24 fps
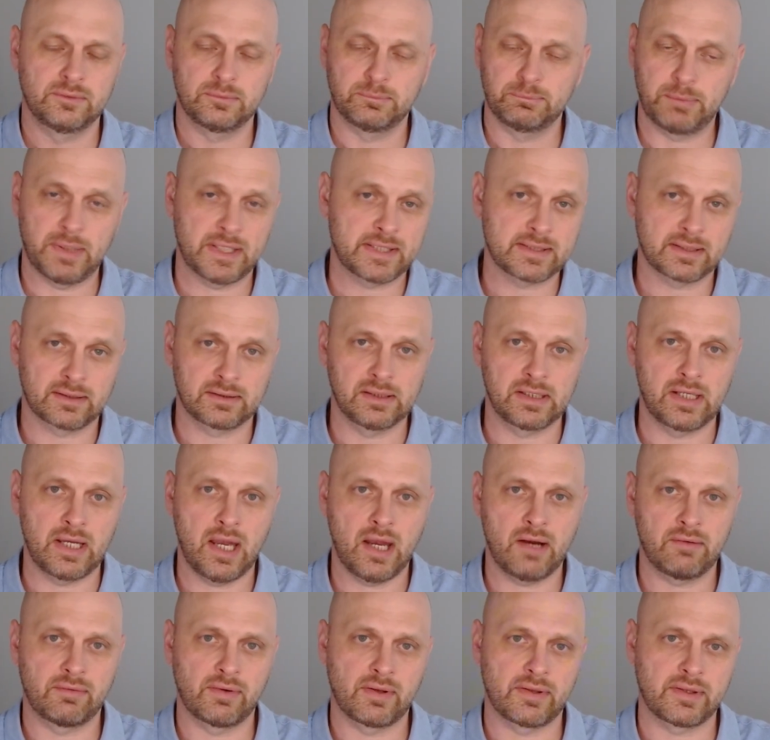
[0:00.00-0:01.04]
basically
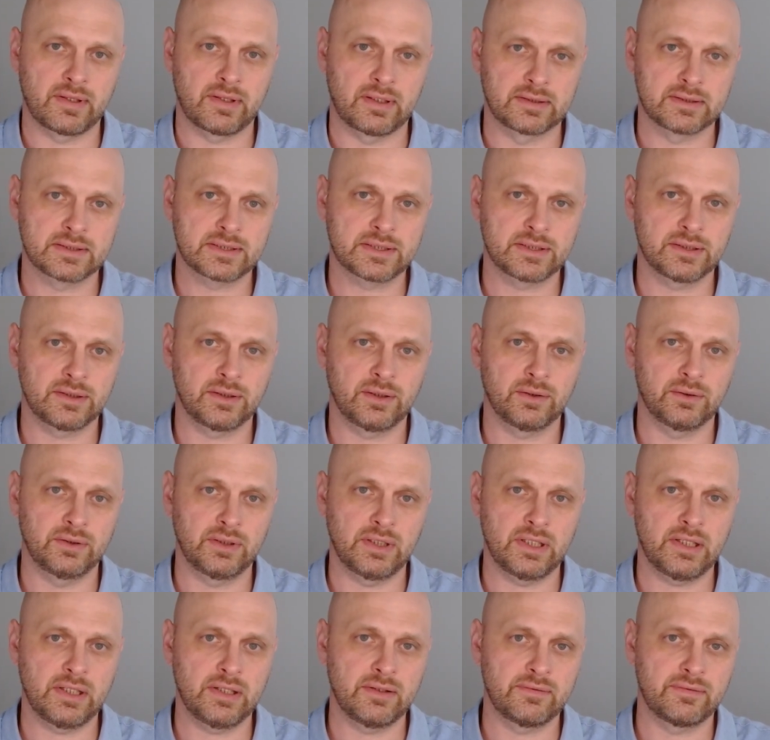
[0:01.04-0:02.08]
everything.
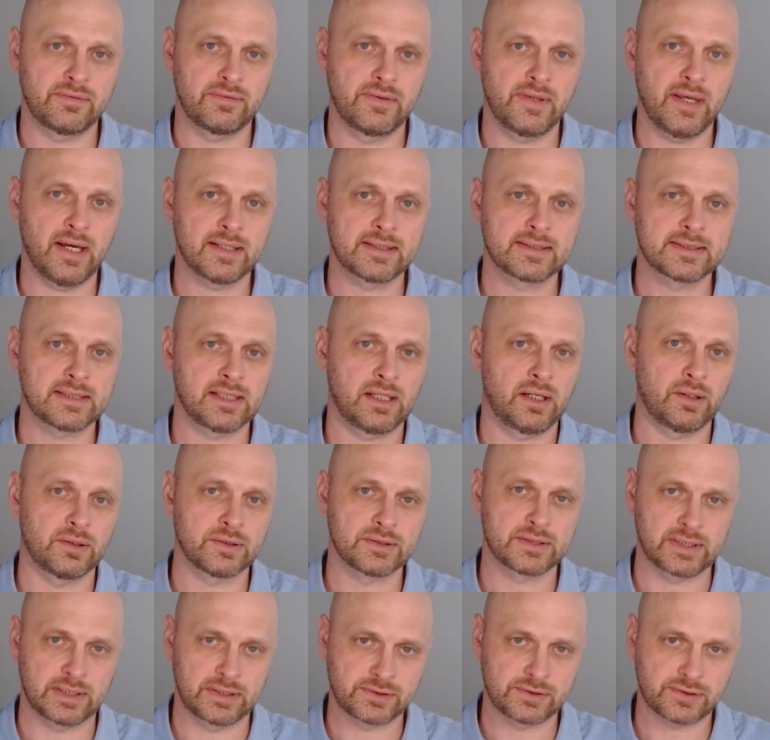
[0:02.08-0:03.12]
So if that
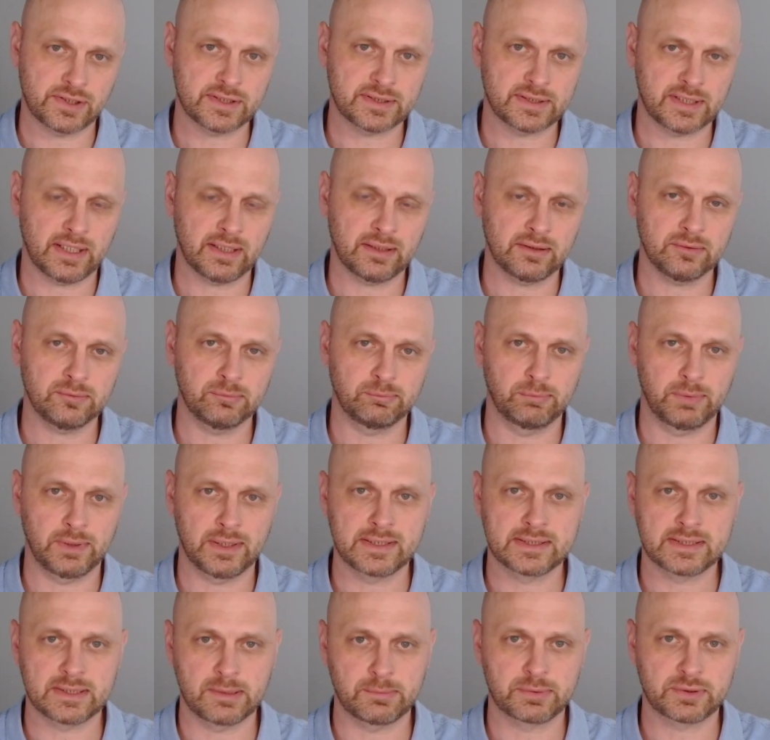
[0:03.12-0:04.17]
sounds interesting,
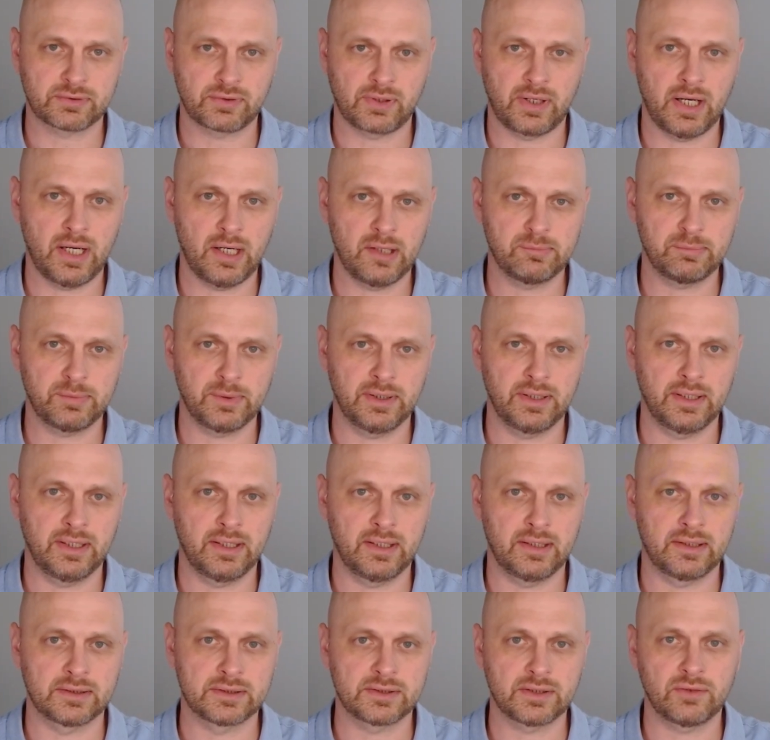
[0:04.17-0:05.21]
please subscribe
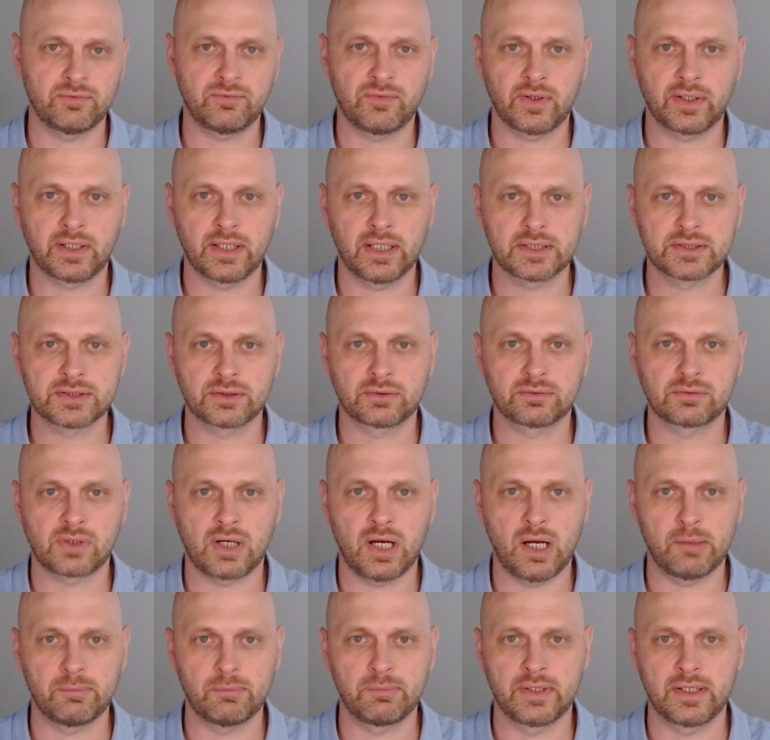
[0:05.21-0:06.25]
and don't forget to
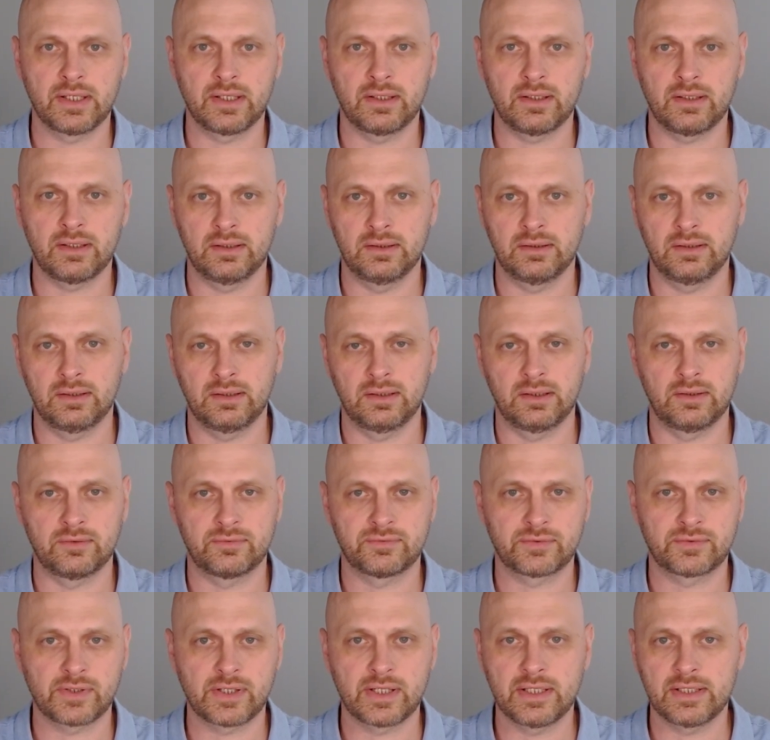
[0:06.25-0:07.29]
grab the
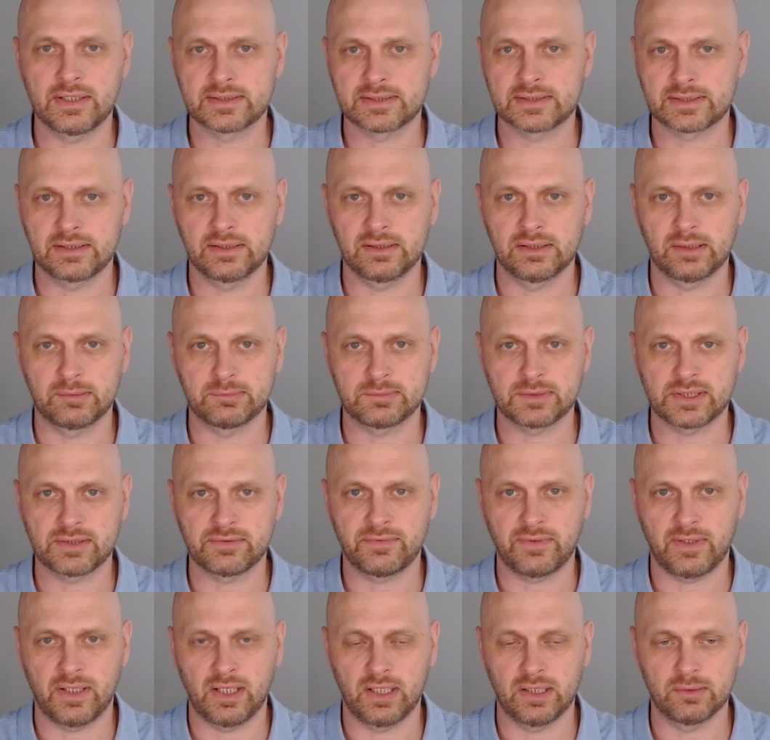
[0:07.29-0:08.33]
free skill.md
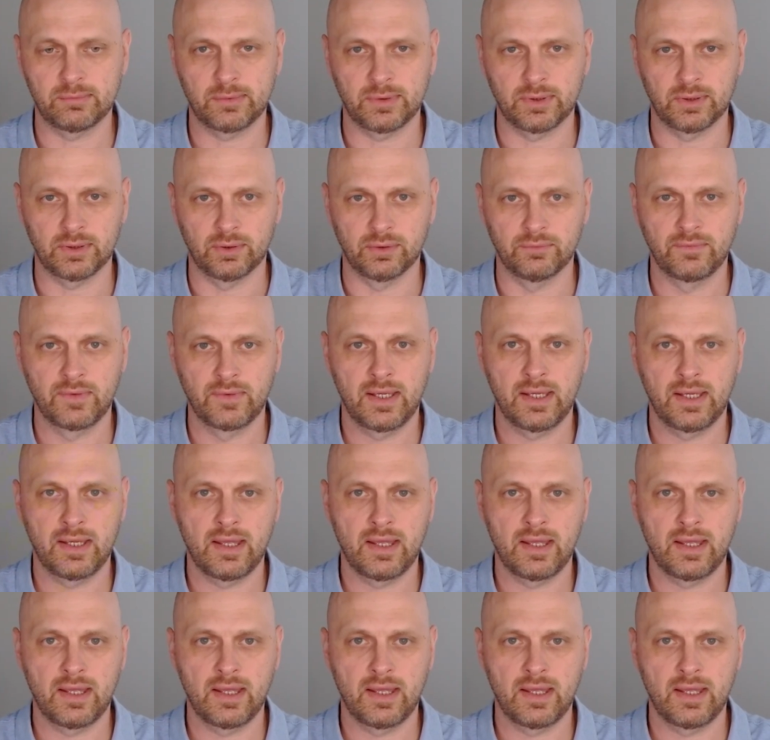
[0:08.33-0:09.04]
file below.